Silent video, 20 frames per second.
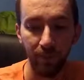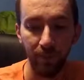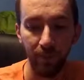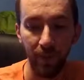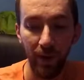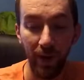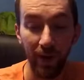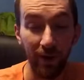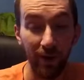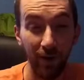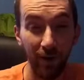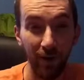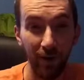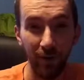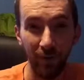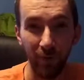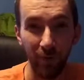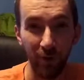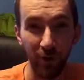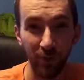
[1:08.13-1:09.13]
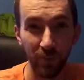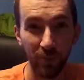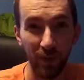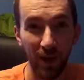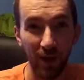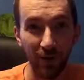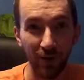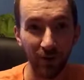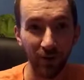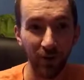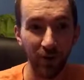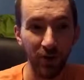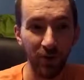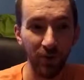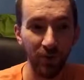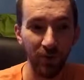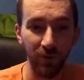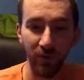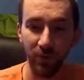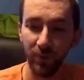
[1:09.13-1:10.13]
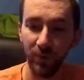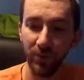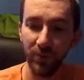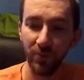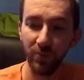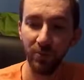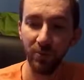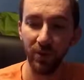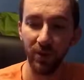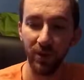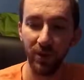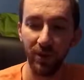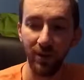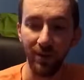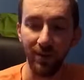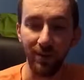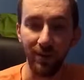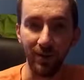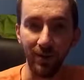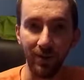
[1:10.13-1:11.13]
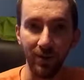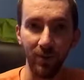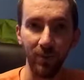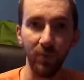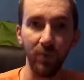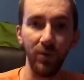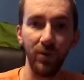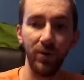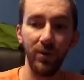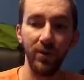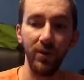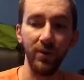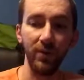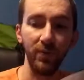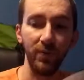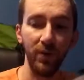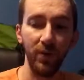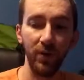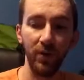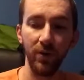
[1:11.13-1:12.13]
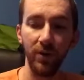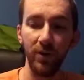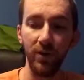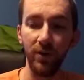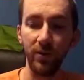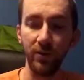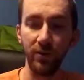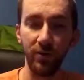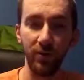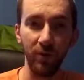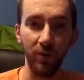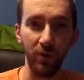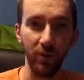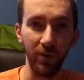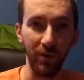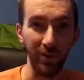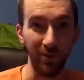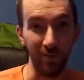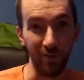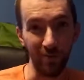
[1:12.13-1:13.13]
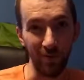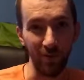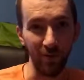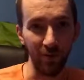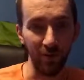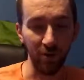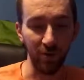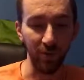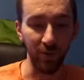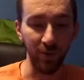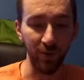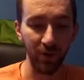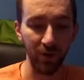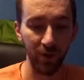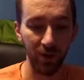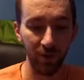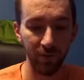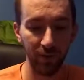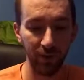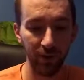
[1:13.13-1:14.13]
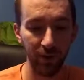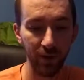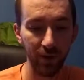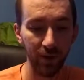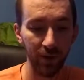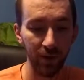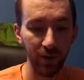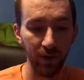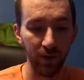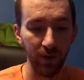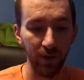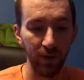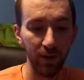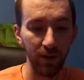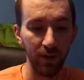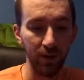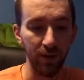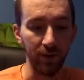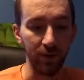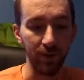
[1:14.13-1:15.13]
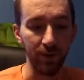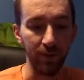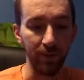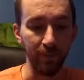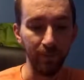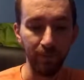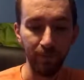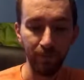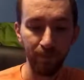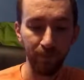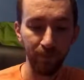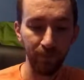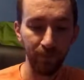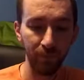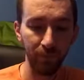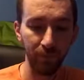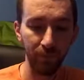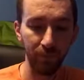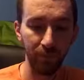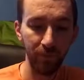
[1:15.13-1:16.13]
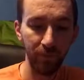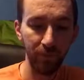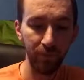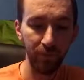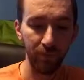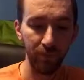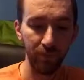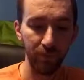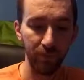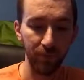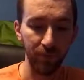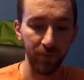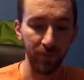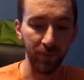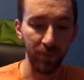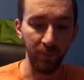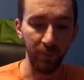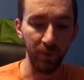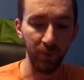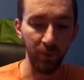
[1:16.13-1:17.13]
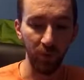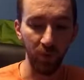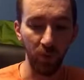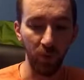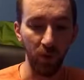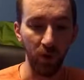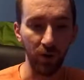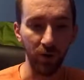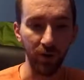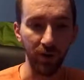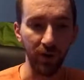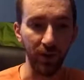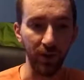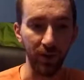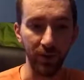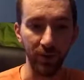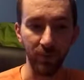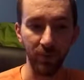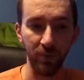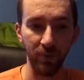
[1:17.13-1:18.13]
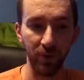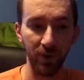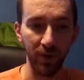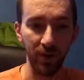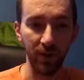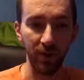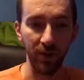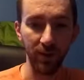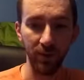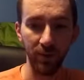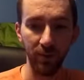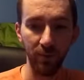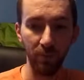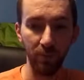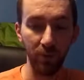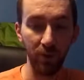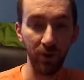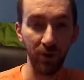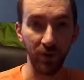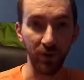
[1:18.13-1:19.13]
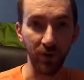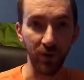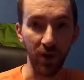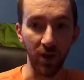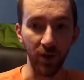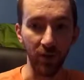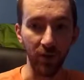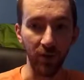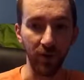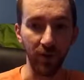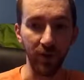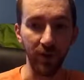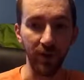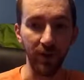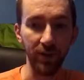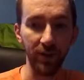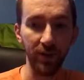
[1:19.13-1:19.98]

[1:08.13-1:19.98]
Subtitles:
And as far as bladders go, this one's a pretty decent one as far as the durability of it. The build quality is pretty solid on it.